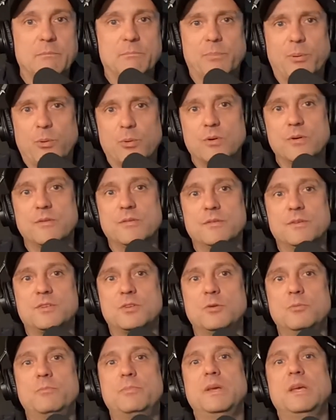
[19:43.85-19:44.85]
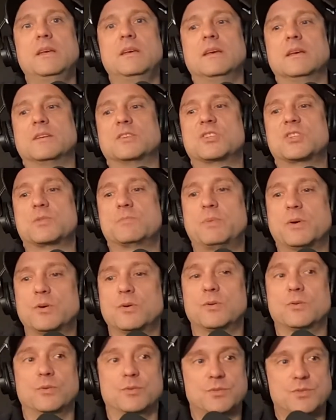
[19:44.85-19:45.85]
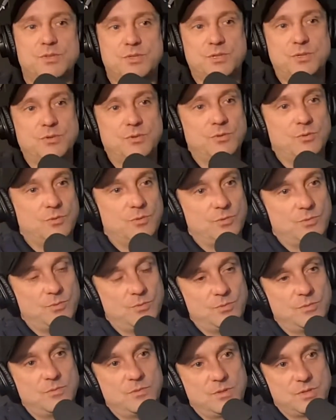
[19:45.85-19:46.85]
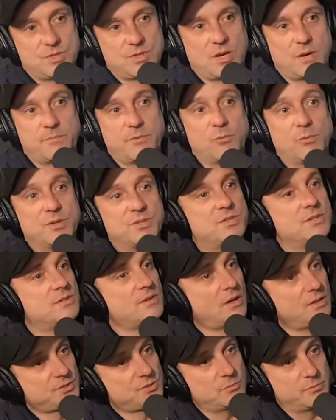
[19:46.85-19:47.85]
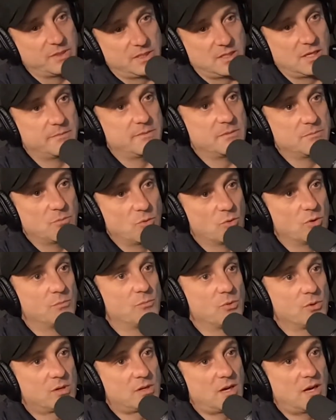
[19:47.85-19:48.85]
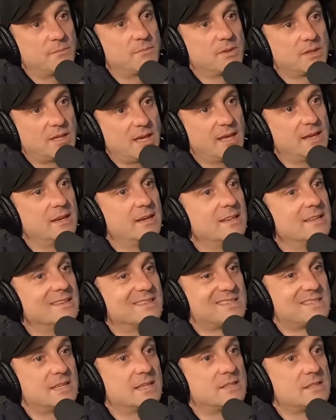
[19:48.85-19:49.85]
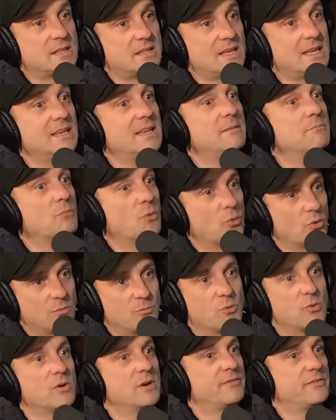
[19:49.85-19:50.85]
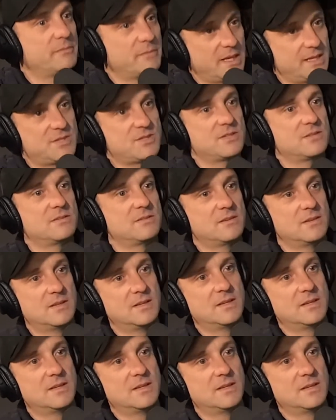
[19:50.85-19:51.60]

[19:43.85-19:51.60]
Important to be exposed to the shopper, which is also becoming more and more complicated in the sense that they need more and more information.